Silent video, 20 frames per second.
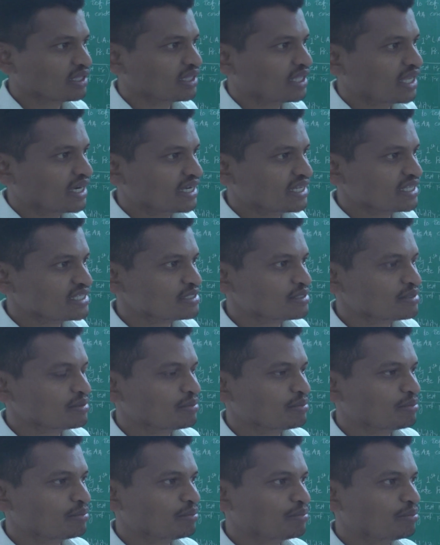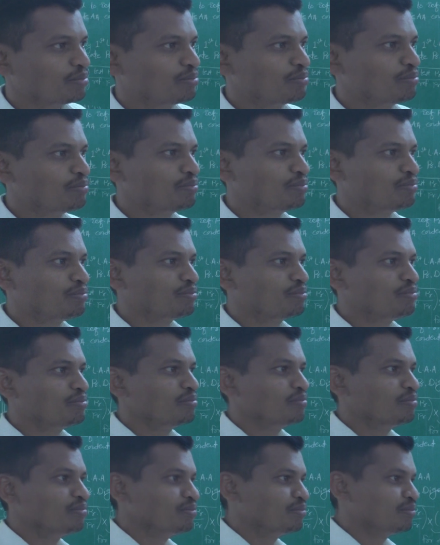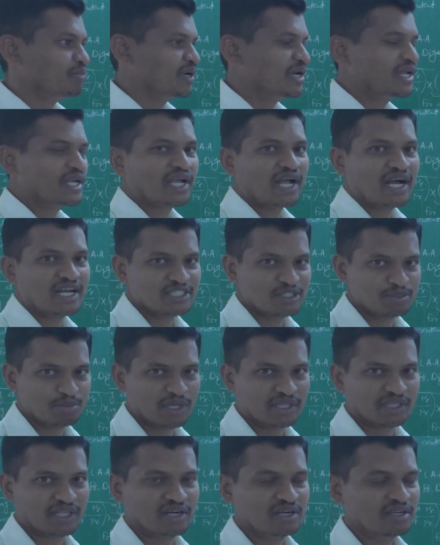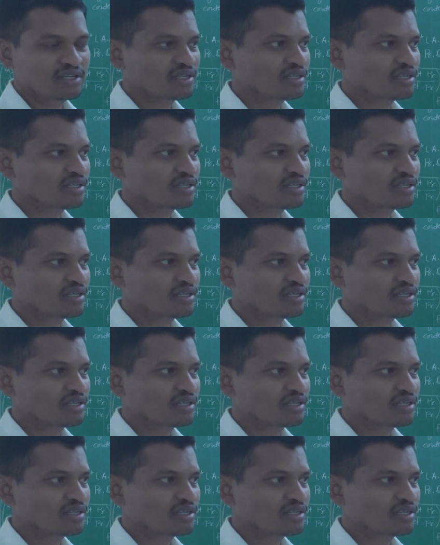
that is PDCAS method,